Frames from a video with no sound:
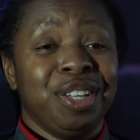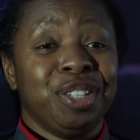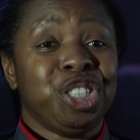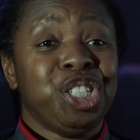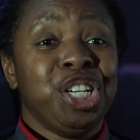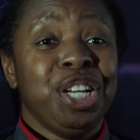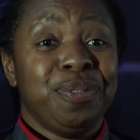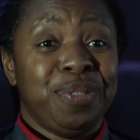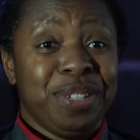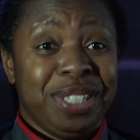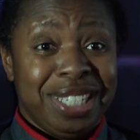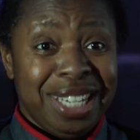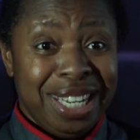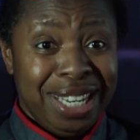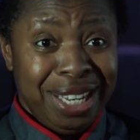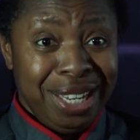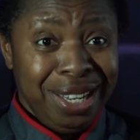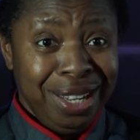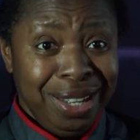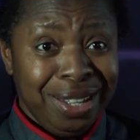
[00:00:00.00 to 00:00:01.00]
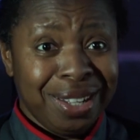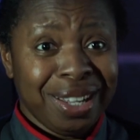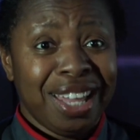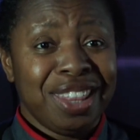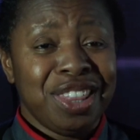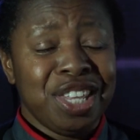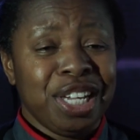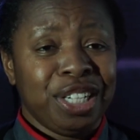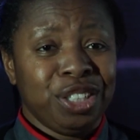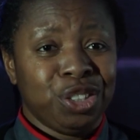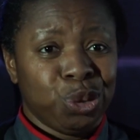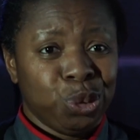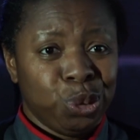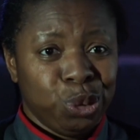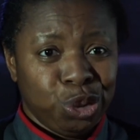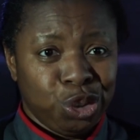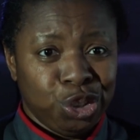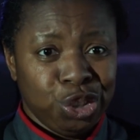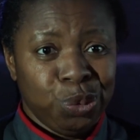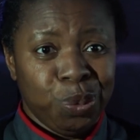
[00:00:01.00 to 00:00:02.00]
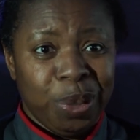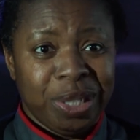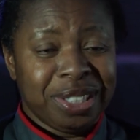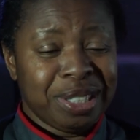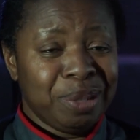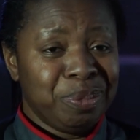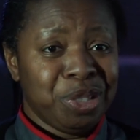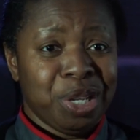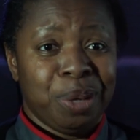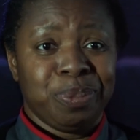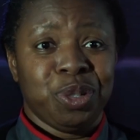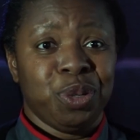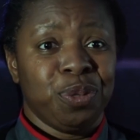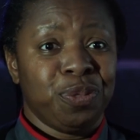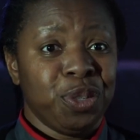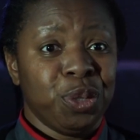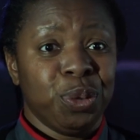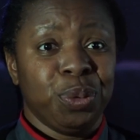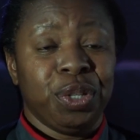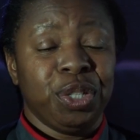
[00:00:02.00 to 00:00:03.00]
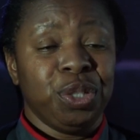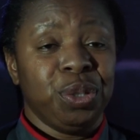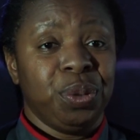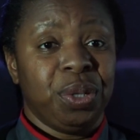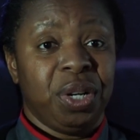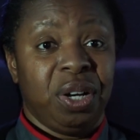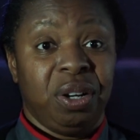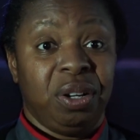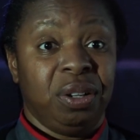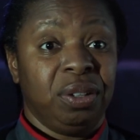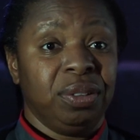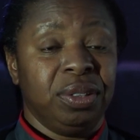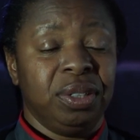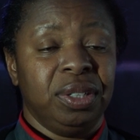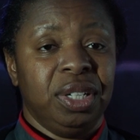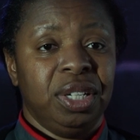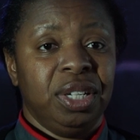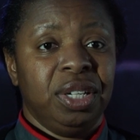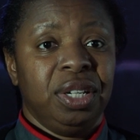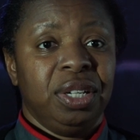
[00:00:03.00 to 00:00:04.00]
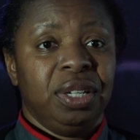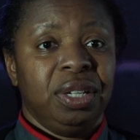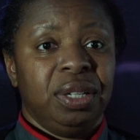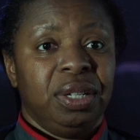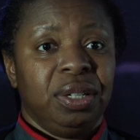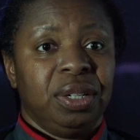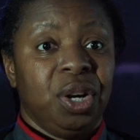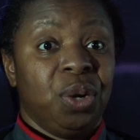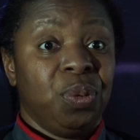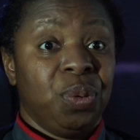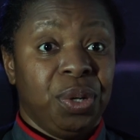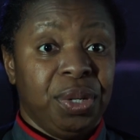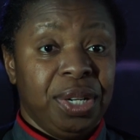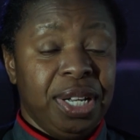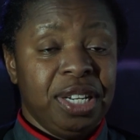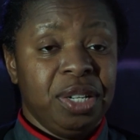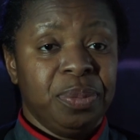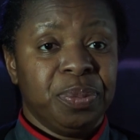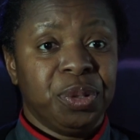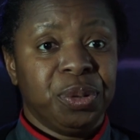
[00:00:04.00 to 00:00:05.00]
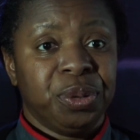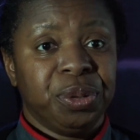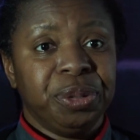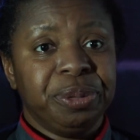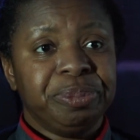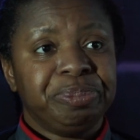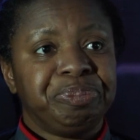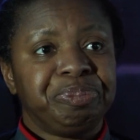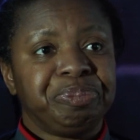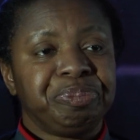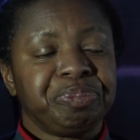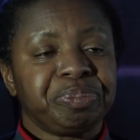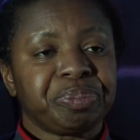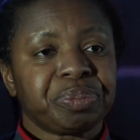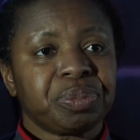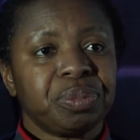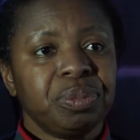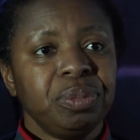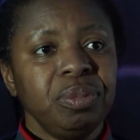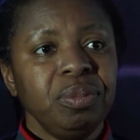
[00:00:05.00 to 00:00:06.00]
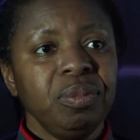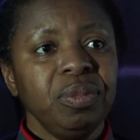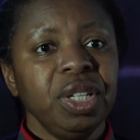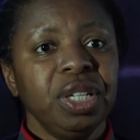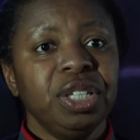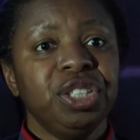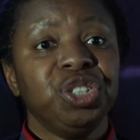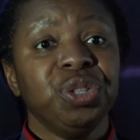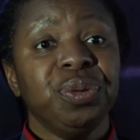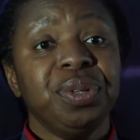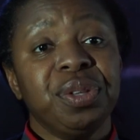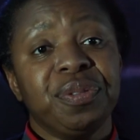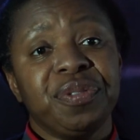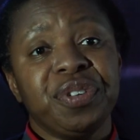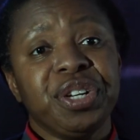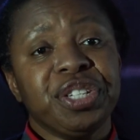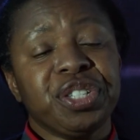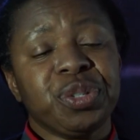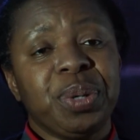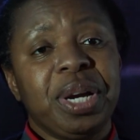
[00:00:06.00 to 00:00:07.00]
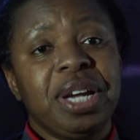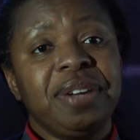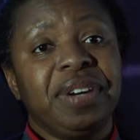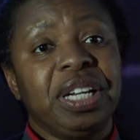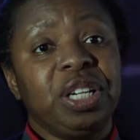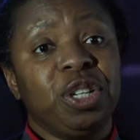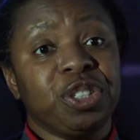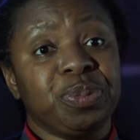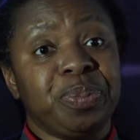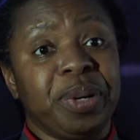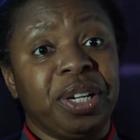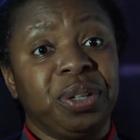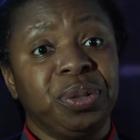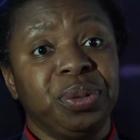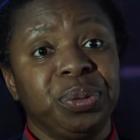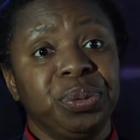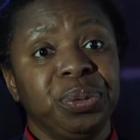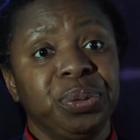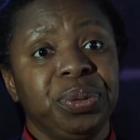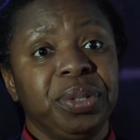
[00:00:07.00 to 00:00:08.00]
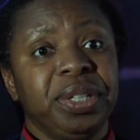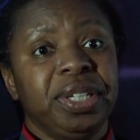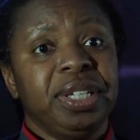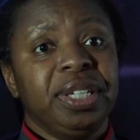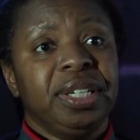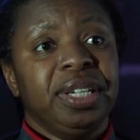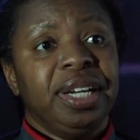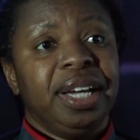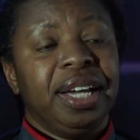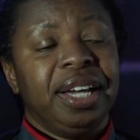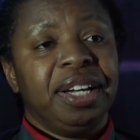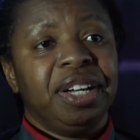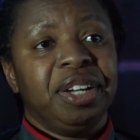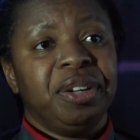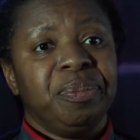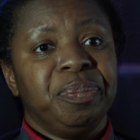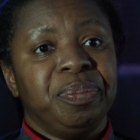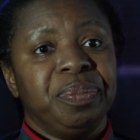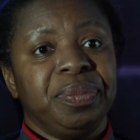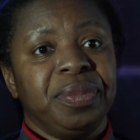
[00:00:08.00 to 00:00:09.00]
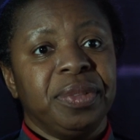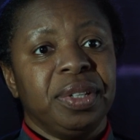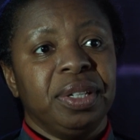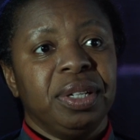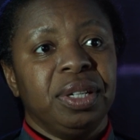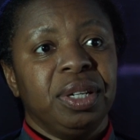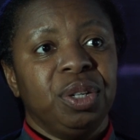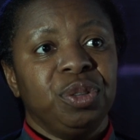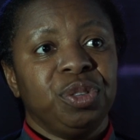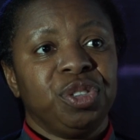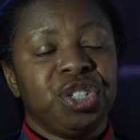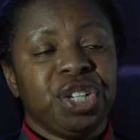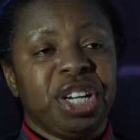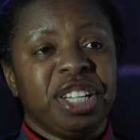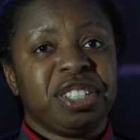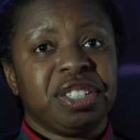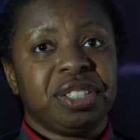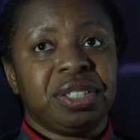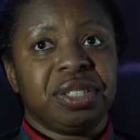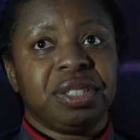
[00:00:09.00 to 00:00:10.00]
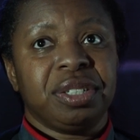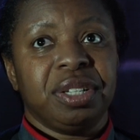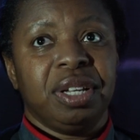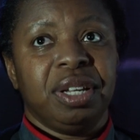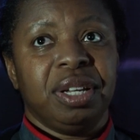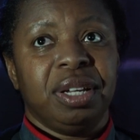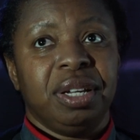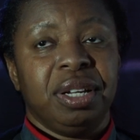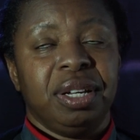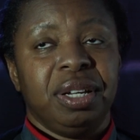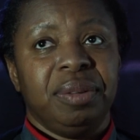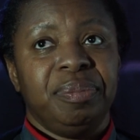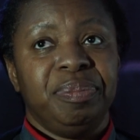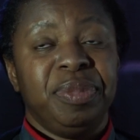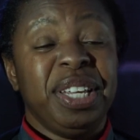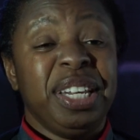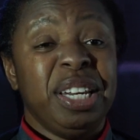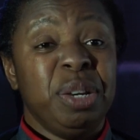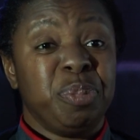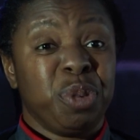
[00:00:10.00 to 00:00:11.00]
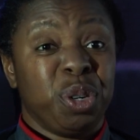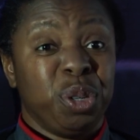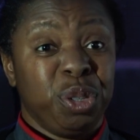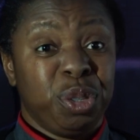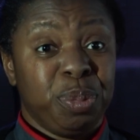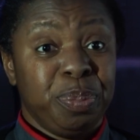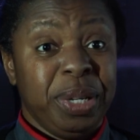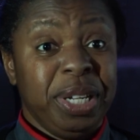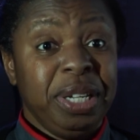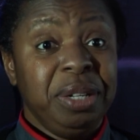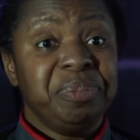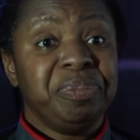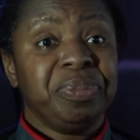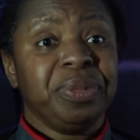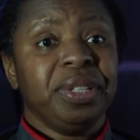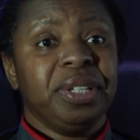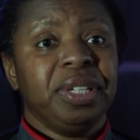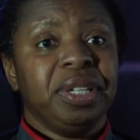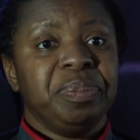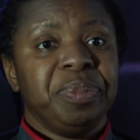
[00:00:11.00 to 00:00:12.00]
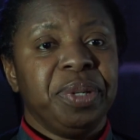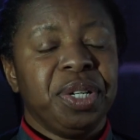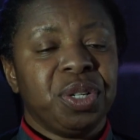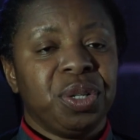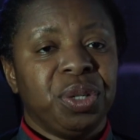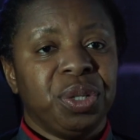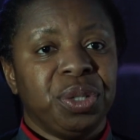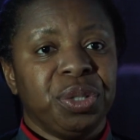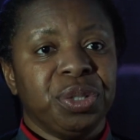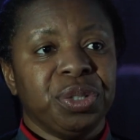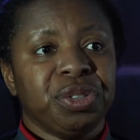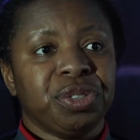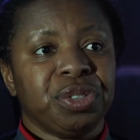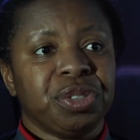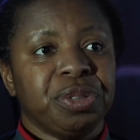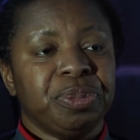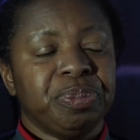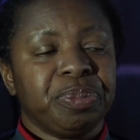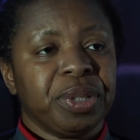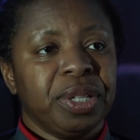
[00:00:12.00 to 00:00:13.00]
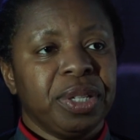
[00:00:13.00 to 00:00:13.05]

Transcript: the sheer fatigue and the exhaustion when sometimes you feel that you can't go on anymore. During the first wave, I lost my uncle. Um, just uh, nearly broke me because